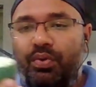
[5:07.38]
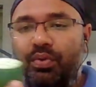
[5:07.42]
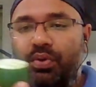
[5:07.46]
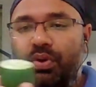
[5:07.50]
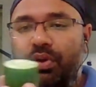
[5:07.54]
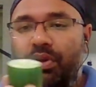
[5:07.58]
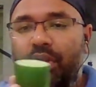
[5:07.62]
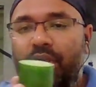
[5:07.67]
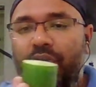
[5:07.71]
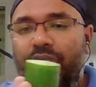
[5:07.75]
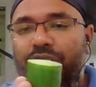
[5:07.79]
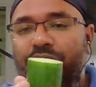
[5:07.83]

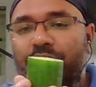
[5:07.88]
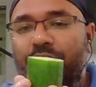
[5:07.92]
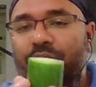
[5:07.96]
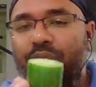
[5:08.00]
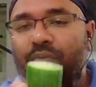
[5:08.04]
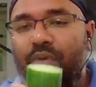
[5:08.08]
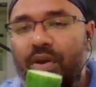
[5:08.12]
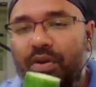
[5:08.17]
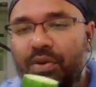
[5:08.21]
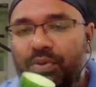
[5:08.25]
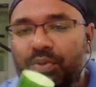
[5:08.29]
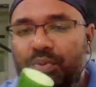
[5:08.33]
if we
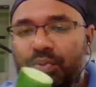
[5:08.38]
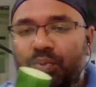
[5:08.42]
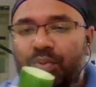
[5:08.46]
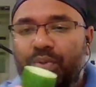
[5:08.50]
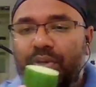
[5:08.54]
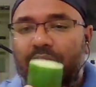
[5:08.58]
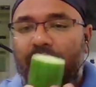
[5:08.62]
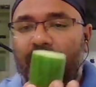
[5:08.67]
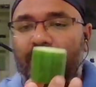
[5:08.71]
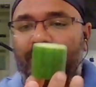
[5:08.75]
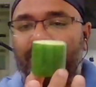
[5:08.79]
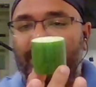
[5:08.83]
want to
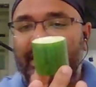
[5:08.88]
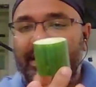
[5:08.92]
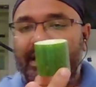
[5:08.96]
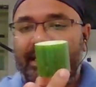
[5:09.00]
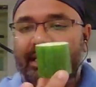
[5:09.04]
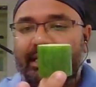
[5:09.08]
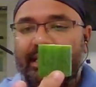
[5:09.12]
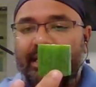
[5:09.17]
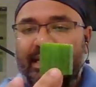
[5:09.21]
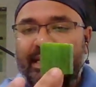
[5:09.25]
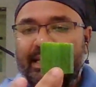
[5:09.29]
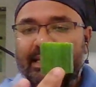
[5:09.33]

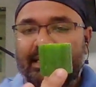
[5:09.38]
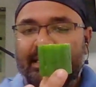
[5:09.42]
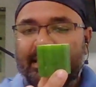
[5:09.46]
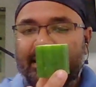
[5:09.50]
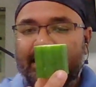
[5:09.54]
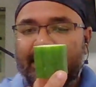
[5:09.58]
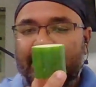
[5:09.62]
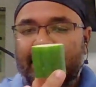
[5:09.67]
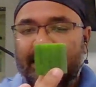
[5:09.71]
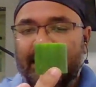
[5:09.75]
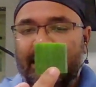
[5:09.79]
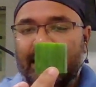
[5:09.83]
convert
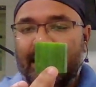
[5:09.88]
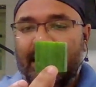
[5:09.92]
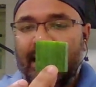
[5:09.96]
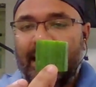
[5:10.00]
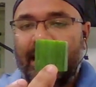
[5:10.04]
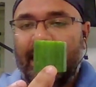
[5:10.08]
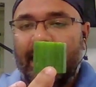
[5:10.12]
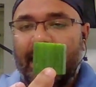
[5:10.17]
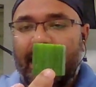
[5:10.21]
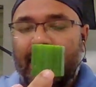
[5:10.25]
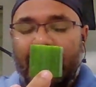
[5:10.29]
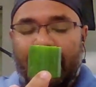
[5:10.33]
these
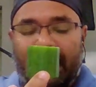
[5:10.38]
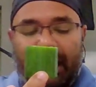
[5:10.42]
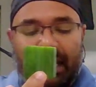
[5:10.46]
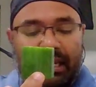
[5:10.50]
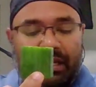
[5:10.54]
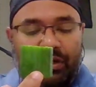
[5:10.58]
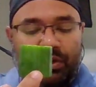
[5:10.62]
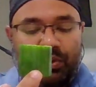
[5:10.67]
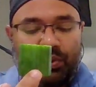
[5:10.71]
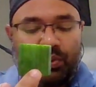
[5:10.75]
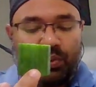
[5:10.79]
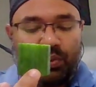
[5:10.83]

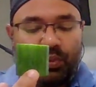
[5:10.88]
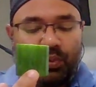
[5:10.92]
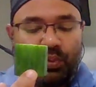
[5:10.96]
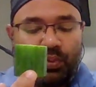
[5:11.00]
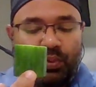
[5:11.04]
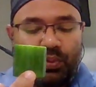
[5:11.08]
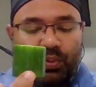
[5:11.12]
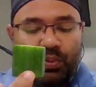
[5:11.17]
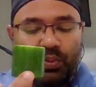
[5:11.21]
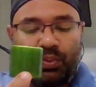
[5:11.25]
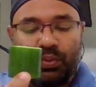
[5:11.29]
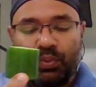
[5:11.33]

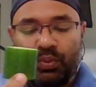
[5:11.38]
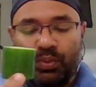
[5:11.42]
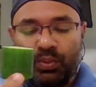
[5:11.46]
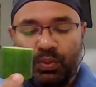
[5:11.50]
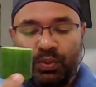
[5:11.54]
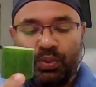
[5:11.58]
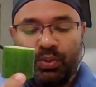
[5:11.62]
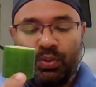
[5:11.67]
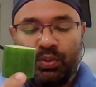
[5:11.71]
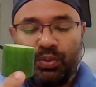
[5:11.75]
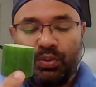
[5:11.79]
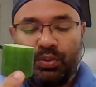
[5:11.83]
into
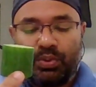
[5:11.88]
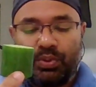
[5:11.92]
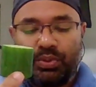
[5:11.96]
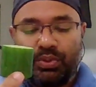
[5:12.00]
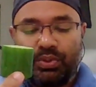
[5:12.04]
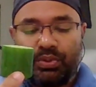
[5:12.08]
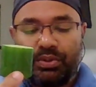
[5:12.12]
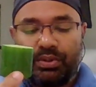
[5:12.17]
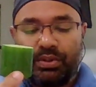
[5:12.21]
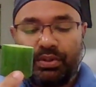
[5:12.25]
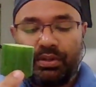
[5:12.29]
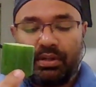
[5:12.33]

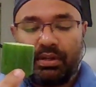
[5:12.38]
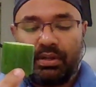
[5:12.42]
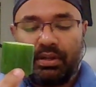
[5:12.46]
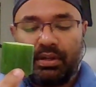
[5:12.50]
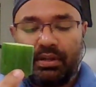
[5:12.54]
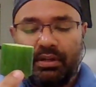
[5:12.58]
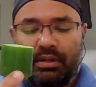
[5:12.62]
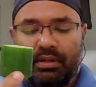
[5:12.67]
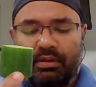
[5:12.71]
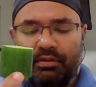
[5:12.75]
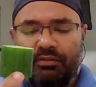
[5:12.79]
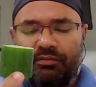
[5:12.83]

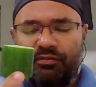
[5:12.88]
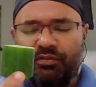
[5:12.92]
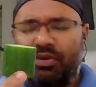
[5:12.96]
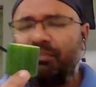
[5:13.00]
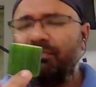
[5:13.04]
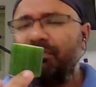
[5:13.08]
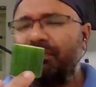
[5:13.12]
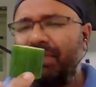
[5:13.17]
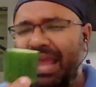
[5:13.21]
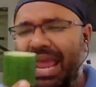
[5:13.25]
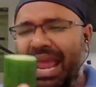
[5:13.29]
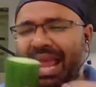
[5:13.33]

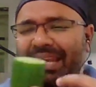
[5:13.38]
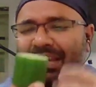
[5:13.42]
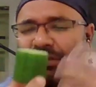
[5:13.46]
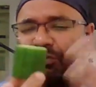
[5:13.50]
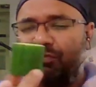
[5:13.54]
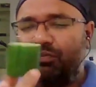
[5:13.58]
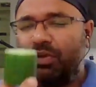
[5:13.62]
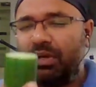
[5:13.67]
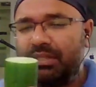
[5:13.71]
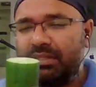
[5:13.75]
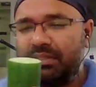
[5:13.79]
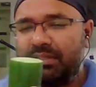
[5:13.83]
from any
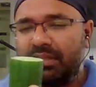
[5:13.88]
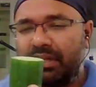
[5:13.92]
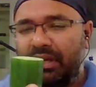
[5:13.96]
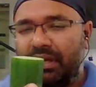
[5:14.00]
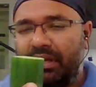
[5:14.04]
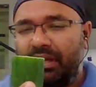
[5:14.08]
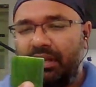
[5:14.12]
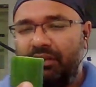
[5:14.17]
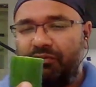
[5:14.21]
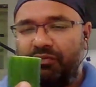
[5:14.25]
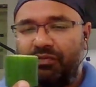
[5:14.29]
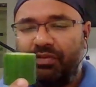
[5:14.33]
one
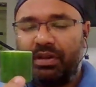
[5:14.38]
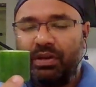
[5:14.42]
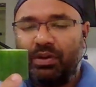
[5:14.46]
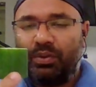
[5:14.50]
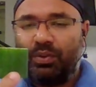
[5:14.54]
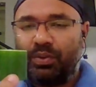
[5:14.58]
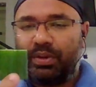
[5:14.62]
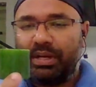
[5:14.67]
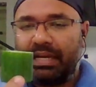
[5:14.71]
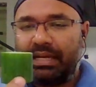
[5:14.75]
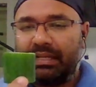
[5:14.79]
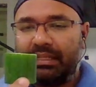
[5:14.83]
side, if we
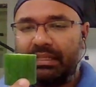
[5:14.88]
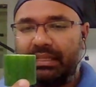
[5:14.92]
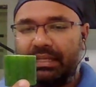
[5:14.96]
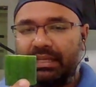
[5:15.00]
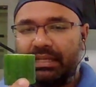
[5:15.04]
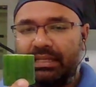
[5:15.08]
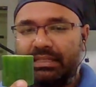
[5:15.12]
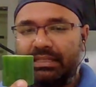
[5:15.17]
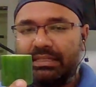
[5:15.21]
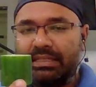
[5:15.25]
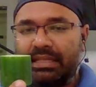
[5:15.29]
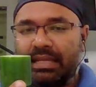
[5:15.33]
look at
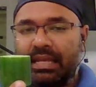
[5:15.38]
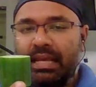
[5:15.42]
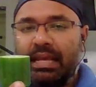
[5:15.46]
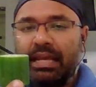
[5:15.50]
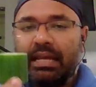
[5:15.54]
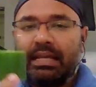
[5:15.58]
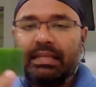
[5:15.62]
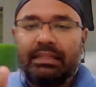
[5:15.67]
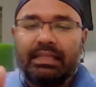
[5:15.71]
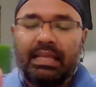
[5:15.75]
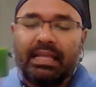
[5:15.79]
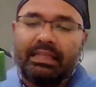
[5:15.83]
this,
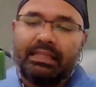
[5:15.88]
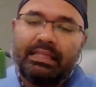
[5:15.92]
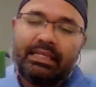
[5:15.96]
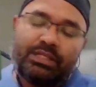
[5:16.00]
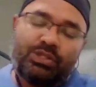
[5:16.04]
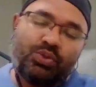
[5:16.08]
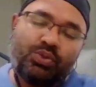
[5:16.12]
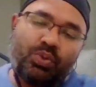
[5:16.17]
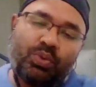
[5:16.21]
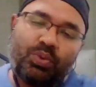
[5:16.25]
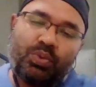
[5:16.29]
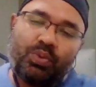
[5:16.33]
then
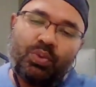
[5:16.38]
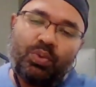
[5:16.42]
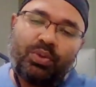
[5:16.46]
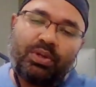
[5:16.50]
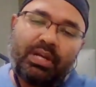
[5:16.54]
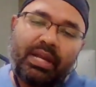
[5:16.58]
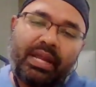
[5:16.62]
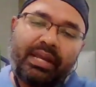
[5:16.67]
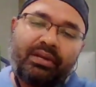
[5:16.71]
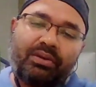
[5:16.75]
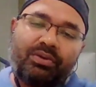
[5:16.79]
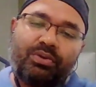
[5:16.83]
this should look
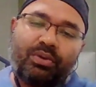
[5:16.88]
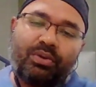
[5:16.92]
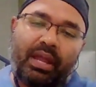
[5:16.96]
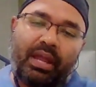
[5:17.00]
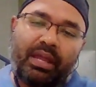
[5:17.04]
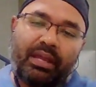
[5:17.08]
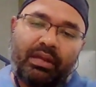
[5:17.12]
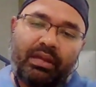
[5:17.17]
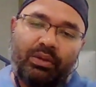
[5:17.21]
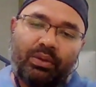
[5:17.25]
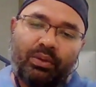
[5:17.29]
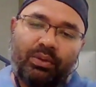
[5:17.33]
like
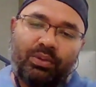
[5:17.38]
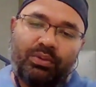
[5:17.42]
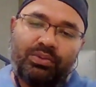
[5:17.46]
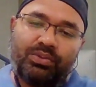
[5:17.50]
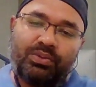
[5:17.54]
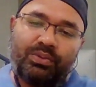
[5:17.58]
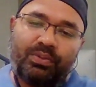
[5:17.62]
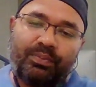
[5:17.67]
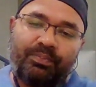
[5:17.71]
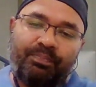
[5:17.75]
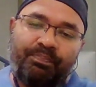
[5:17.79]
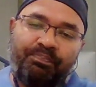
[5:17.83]
triangle
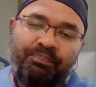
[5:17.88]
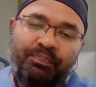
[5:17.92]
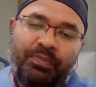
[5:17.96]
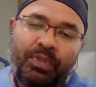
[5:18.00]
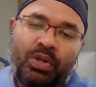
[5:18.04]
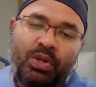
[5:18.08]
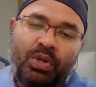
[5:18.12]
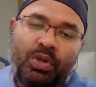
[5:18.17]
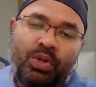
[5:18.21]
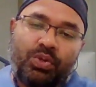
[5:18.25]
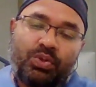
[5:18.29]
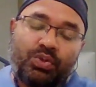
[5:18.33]
also.
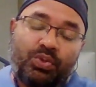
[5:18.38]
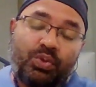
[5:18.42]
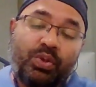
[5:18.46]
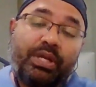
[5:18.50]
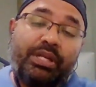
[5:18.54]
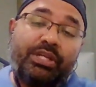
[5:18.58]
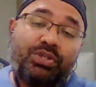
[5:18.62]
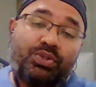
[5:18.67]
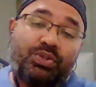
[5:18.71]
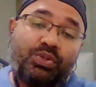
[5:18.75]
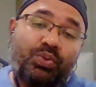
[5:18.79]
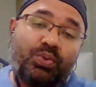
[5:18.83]
So
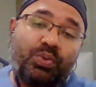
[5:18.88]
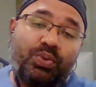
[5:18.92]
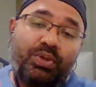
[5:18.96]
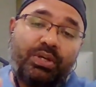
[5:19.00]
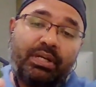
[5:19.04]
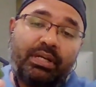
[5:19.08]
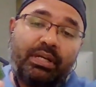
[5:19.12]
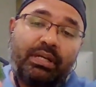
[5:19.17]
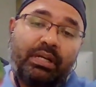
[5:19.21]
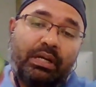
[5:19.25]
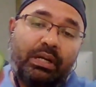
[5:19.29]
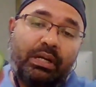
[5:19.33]
it
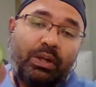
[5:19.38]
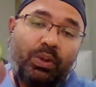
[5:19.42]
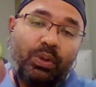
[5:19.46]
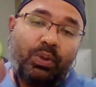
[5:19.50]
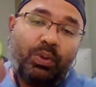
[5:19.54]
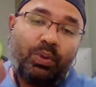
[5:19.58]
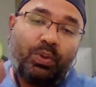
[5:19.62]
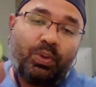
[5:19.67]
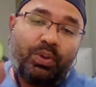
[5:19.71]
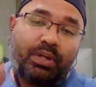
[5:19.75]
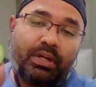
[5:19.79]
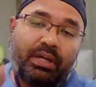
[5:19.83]
should
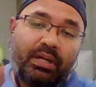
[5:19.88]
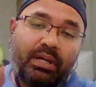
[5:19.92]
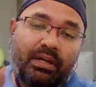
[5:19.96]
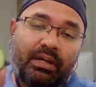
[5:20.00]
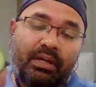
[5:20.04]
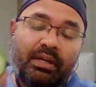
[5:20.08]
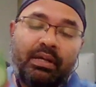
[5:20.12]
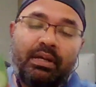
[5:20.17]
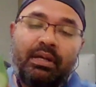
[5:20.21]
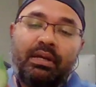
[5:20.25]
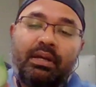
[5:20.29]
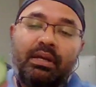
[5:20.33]
look
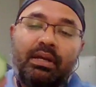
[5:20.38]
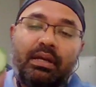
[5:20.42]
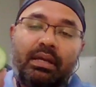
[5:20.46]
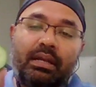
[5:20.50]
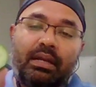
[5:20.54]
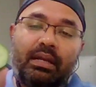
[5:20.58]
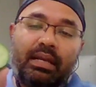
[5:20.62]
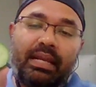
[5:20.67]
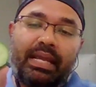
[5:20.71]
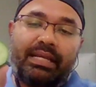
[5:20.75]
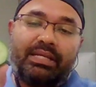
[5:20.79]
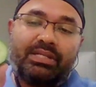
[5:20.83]

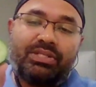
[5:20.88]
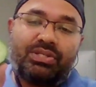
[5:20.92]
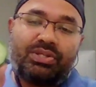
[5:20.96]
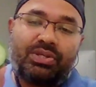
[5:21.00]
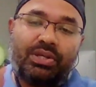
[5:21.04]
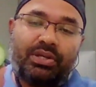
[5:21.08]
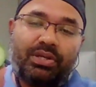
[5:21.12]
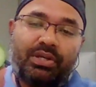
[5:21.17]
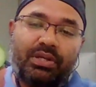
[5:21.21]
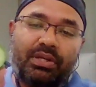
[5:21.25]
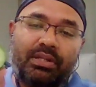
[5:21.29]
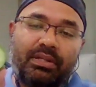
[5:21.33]
like
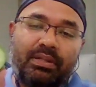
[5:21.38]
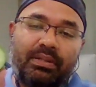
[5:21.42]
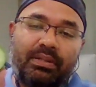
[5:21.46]
circle